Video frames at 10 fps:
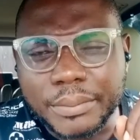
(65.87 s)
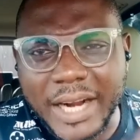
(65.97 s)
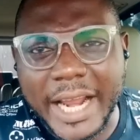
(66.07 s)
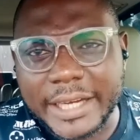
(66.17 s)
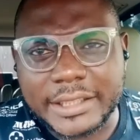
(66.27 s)

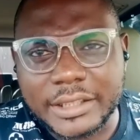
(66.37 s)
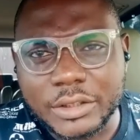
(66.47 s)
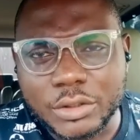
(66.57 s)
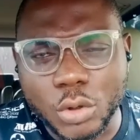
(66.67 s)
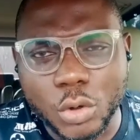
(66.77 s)
Pride
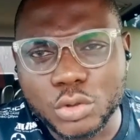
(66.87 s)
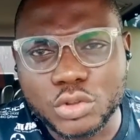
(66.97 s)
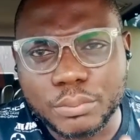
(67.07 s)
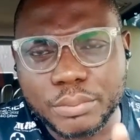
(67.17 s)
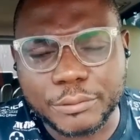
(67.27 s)

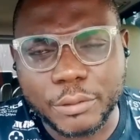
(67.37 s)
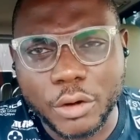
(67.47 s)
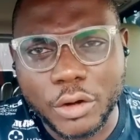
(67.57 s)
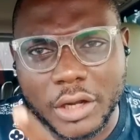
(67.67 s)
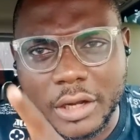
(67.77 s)
goes
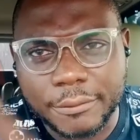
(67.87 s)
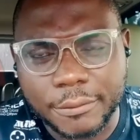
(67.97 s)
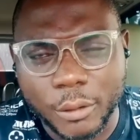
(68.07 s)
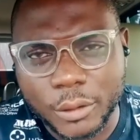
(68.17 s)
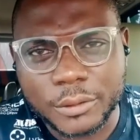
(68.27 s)
before a
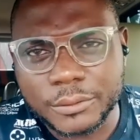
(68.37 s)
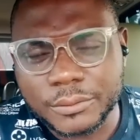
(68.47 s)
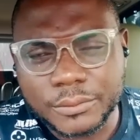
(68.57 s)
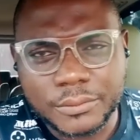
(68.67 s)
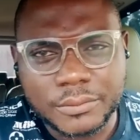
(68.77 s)
fall.
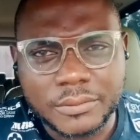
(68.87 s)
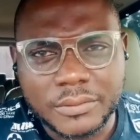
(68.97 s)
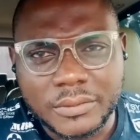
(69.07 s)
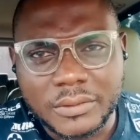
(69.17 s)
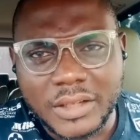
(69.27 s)

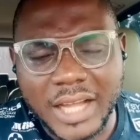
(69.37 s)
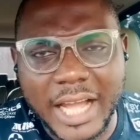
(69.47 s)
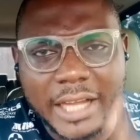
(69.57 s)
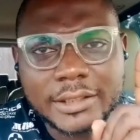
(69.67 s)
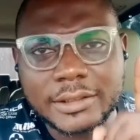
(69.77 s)

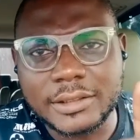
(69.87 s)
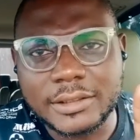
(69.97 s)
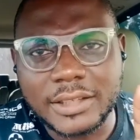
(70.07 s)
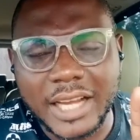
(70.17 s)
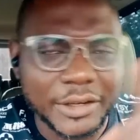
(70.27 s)
And
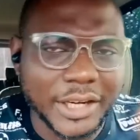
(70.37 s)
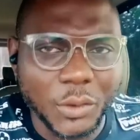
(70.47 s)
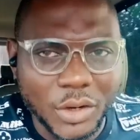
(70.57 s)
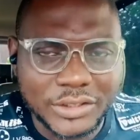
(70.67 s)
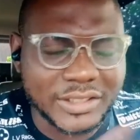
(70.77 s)

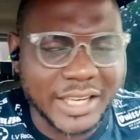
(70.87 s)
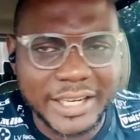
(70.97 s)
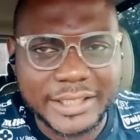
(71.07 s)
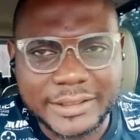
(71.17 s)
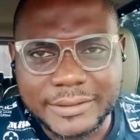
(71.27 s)
another one
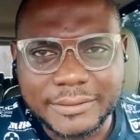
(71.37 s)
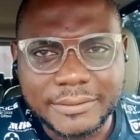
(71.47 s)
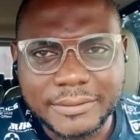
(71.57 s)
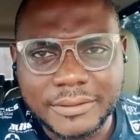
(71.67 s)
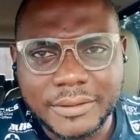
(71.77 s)
said,
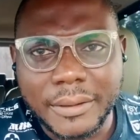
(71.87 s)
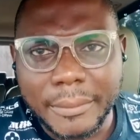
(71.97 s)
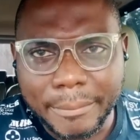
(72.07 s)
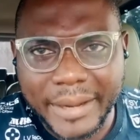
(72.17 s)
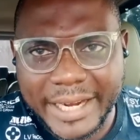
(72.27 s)

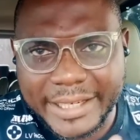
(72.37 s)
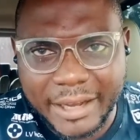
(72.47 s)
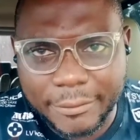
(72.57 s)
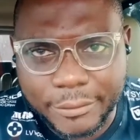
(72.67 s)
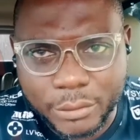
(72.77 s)
By
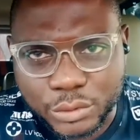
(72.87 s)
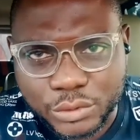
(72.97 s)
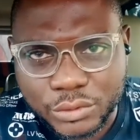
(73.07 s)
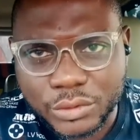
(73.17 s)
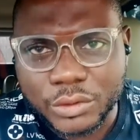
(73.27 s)
their
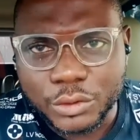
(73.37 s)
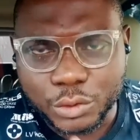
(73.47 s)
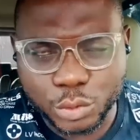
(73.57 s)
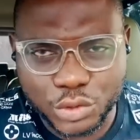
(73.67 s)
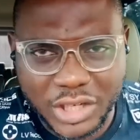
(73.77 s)
fruit
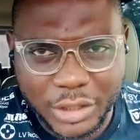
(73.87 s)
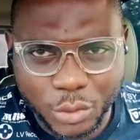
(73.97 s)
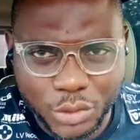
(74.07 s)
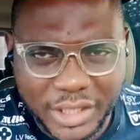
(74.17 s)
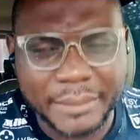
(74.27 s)
you shall
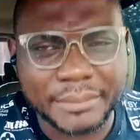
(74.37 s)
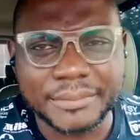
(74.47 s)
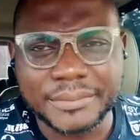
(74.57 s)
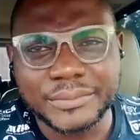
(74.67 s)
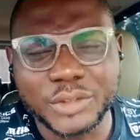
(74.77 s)
know them.
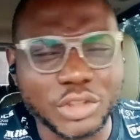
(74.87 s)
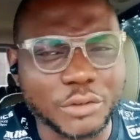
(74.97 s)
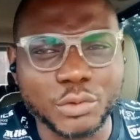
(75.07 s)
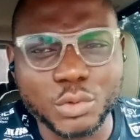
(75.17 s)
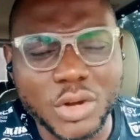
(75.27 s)
Those
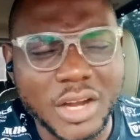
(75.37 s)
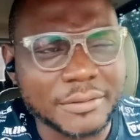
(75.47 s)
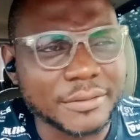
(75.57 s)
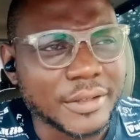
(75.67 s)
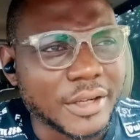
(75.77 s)
of you who
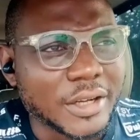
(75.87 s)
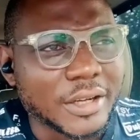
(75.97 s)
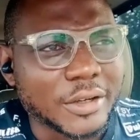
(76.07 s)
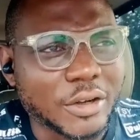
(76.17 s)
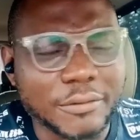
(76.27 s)
have
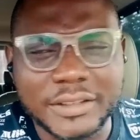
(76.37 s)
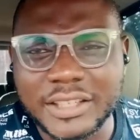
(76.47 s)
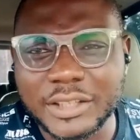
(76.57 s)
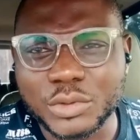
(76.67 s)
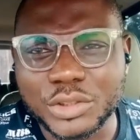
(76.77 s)

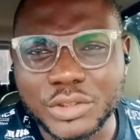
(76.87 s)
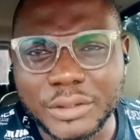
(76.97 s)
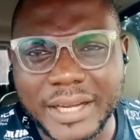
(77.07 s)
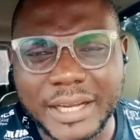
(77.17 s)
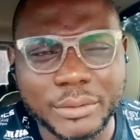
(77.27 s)
conversant with
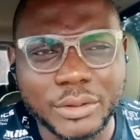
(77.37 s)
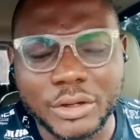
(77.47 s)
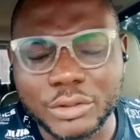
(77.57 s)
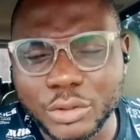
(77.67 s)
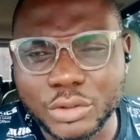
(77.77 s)
your Bible
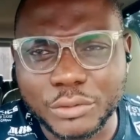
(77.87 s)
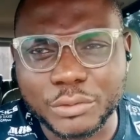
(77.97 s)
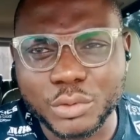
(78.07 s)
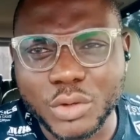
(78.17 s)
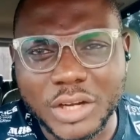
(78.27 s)
or those
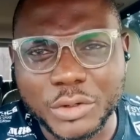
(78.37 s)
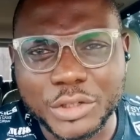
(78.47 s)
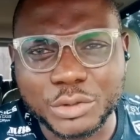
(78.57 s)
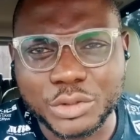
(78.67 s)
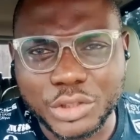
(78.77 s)
of you who are
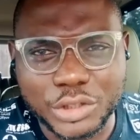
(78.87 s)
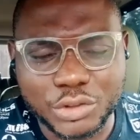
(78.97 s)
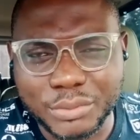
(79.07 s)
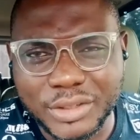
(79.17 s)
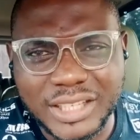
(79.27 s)
going to
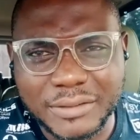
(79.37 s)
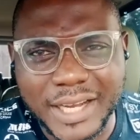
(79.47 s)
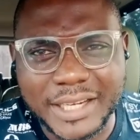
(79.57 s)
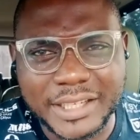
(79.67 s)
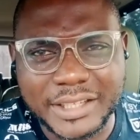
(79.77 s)
church, you must have
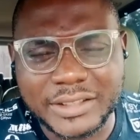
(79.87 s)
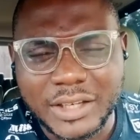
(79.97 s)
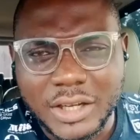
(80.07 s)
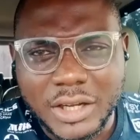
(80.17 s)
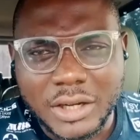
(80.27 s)
had this